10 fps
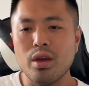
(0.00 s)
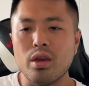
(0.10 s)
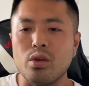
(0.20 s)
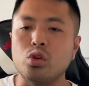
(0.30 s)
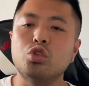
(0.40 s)

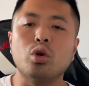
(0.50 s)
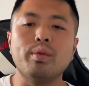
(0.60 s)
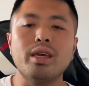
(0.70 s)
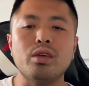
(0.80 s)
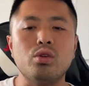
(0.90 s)
You saw
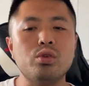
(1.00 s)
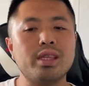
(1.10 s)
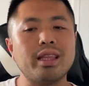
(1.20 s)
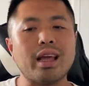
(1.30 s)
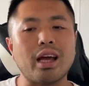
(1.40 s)
me
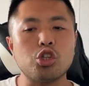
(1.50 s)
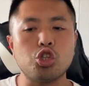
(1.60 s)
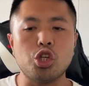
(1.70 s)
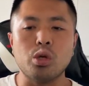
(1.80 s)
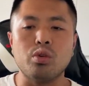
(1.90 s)
using that
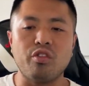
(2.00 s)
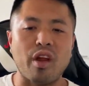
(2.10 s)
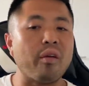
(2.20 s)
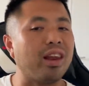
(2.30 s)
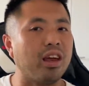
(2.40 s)
shield
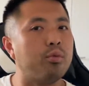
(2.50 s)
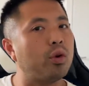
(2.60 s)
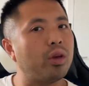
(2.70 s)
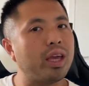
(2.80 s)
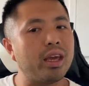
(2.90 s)
very
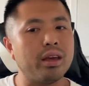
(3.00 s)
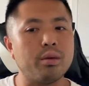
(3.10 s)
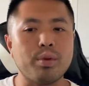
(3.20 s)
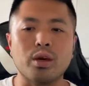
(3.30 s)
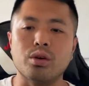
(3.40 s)
liberally here
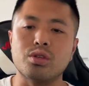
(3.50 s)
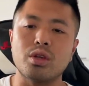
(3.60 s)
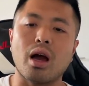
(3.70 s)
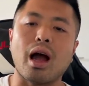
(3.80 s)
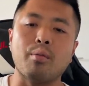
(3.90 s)
because
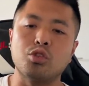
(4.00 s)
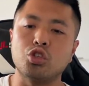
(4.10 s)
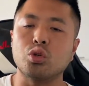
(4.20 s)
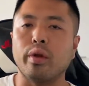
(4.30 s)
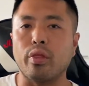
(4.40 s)
I'm
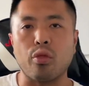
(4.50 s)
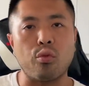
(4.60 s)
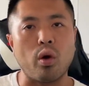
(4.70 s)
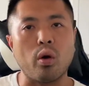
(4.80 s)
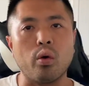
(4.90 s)
just going to
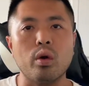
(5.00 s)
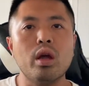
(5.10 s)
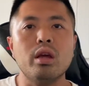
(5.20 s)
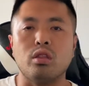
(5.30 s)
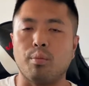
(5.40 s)
throw
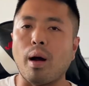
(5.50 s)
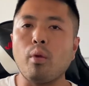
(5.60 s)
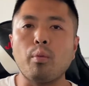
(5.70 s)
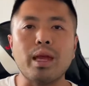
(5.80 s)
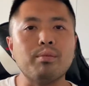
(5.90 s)
the Bubble
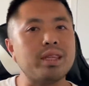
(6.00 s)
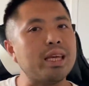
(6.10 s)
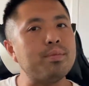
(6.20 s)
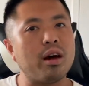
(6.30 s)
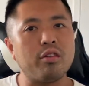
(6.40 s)
Beam
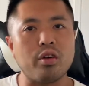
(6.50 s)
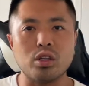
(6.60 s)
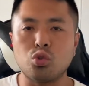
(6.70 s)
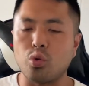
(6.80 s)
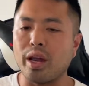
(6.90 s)
debuff
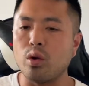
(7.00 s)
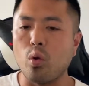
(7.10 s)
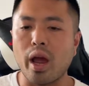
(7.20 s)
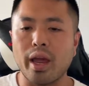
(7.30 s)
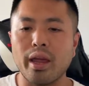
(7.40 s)
straight
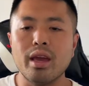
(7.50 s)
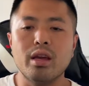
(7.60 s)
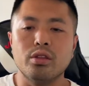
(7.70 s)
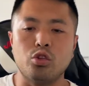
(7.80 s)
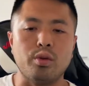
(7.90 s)
away
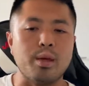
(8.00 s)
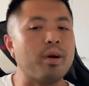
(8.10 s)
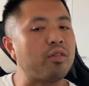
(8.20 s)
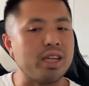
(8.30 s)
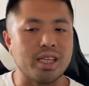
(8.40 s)
to
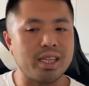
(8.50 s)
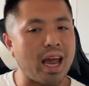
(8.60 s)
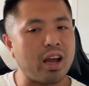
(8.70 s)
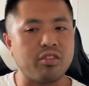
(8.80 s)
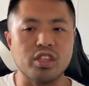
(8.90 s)
debuff the
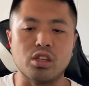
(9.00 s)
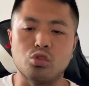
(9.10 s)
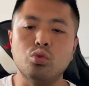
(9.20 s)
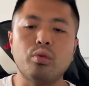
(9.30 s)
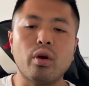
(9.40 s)
attack of the
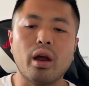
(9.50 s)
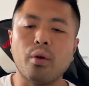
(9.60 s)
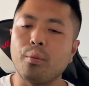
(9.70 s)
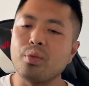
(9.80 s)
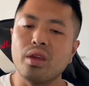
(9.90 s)

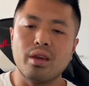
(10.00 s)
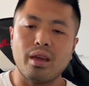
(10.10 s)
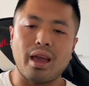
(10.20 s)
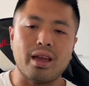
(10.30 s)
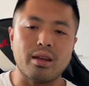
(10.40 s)
Azumarill.
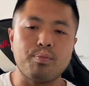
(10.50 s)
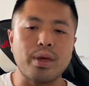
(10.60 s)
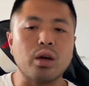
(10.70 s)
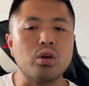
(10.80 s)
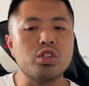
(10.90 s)
And
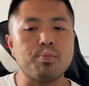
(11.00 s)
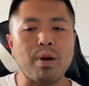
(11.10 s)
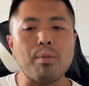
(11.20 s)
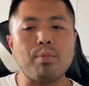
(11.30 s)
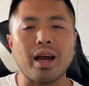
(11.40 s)
because
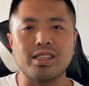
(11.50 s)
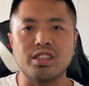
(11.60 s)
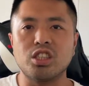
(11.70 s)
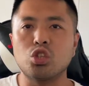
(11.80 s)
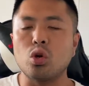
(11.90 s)
Bug Bite is
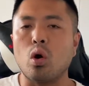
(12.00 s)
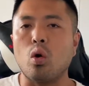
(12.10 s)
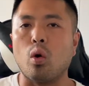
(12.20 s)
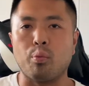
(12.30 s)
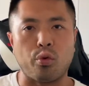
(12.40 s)
so
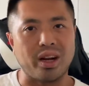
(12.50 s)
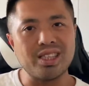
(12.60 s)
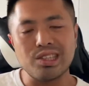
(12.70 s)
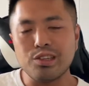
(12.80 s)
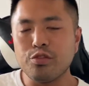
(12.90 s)

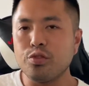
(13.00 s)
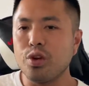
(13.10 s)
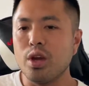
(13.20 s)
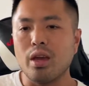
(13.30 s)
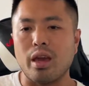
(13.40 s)
oppressive,
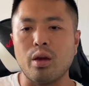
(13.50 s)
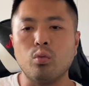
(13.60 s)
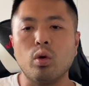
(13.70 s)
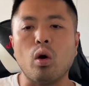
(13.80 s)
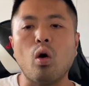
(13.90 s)
it
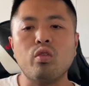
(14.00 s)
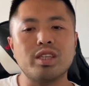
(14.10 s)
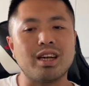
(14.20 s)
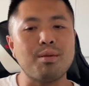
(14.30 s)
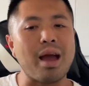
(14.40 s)
will over
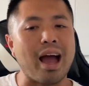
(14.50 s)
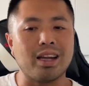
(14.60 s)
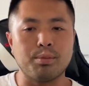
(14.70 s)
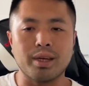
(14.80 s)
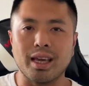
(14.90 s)
time add
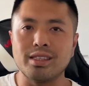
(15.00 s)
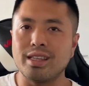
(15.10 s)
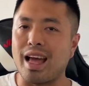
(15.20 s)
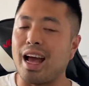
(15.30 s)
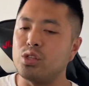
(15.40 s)
up against the
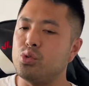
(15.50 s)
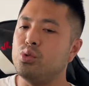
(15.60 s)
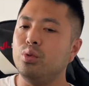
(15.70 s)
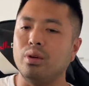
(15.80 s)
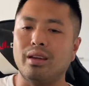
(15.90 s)

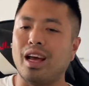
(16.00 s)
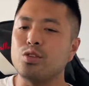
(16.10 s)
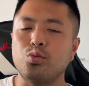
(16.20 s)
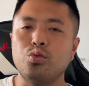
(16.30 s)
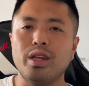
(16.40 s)
Azu, and
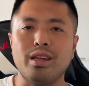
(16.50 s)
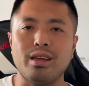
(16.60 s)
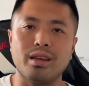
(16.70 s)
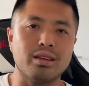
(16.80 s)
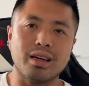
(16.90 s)
Azu
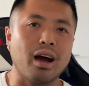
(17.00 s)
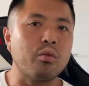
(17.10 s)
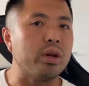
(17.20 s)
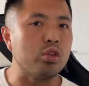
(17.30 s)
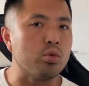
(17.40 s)
really can't
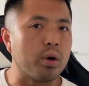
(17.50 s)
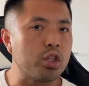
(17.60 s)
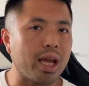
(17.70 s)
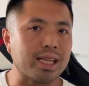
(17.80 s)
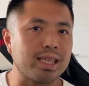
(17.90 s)
really do much
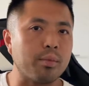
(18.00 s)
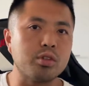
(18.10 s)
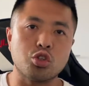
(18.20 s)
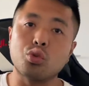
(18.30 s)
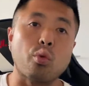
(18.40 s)
except
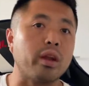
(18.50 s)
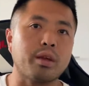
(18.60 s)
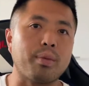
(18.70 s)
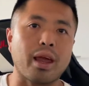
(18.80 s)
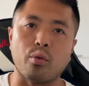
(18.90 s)
just throwing the
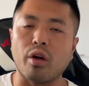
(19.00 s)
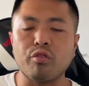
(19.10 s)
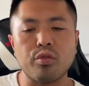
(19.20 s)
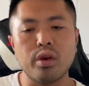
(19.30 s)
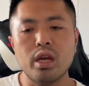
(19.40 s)
Play
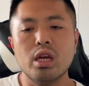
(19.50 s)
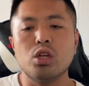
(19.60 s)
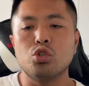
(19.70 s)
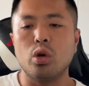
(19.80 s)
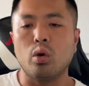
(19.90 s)
Rough.
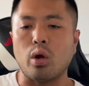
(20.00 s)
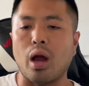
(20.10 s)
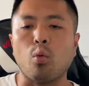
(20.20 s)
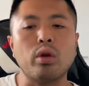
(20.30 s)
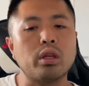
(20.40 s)
So I
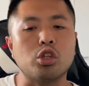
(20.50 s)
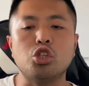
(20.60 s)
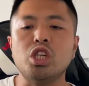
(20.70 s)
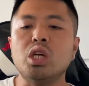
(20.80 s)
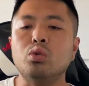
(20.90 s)
wanted to
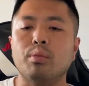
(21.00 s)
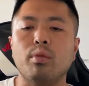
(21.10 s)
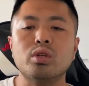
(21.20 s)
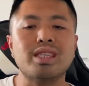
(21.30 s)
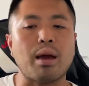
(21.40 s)
shield the
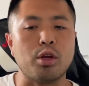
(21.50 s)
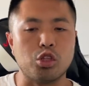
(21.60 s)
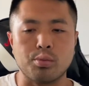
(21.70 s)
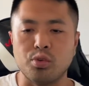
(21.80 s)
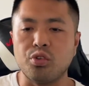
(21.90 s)
most
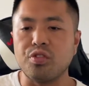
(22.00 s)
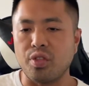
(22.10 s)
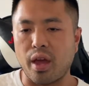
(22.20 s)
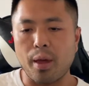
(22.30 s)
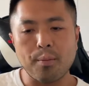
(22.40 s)
damaging move
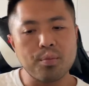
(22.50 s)
there.